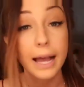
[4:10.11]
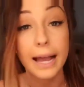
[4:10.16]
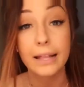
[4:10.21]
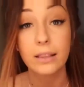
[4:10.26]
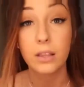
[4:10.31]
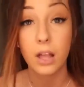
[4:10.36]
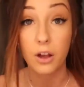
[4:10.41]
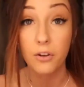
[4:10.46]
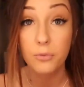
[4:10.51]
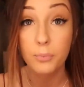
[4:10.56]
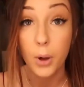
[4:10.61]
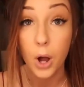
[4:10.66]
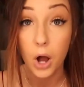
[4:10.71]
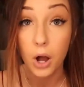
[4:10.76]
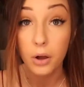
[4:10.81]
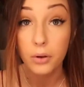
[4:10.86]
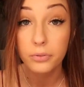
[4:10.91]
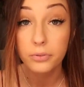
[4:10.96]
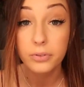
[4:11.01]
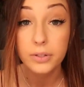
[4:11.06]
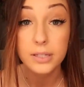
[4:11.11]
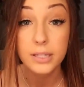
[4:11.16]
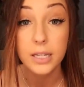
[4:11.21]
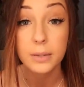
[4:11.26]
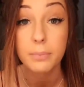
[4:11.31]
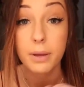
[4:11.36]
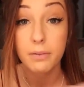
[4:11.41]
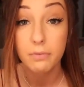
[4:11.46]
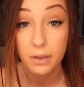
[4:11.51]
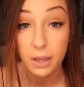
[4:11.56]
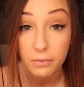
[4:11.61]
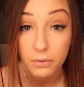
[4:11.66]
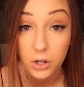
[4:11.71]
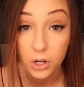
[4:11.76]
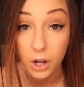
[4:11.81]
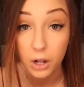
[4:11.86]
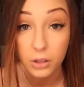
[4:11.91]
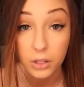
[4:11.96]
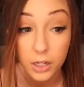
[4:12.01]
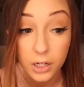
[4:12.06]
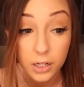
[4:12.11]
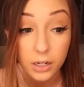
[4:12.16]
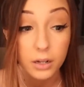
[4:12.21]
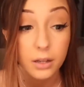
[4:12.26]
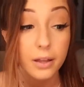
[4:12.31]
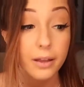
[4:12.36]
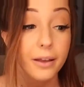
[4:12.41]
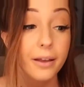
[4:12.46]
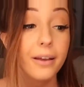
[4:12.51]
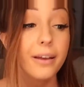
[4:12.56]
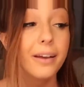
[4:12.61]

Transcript: I love mauve. It's like my favorite color.